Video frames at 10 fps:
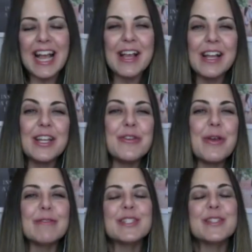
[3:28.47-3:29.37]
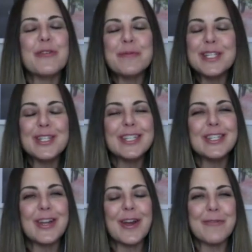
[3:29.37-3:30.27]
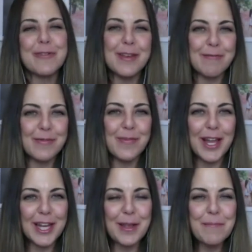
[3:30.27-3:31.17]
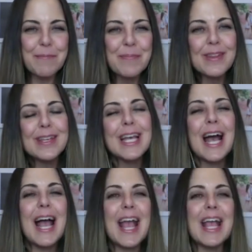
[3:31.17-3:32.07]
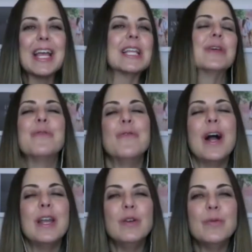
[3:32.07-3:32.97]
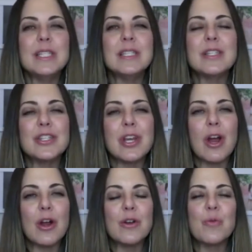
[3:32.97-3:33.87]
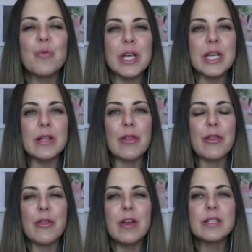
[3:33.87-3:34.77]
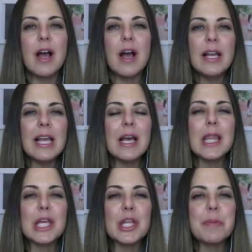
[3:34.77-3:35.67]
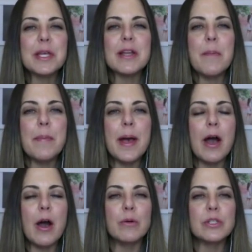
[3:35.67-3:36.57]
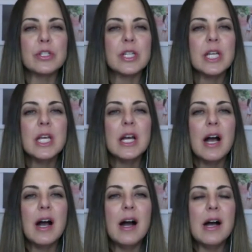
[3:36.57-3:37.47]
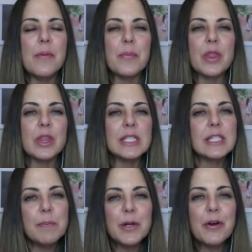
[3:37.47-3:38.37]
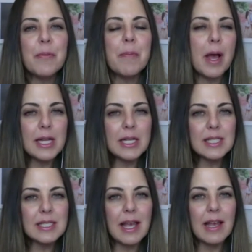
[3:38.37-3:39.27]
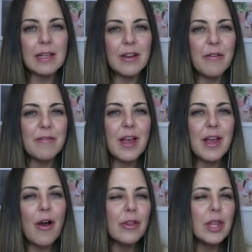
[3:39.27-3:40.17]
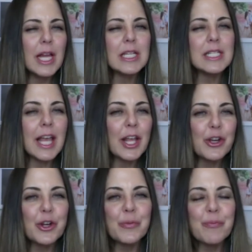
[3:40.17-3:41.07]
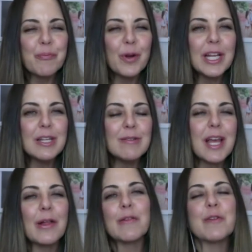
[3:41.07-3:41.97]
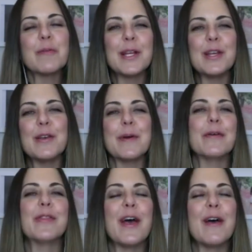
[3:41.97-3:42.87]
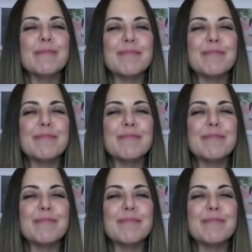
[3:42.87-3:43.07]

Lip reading: I know you have so much to share with everybody. And why don't we start with talking a little bit about the typical mindset of the online dater. What can you tell everybody about that?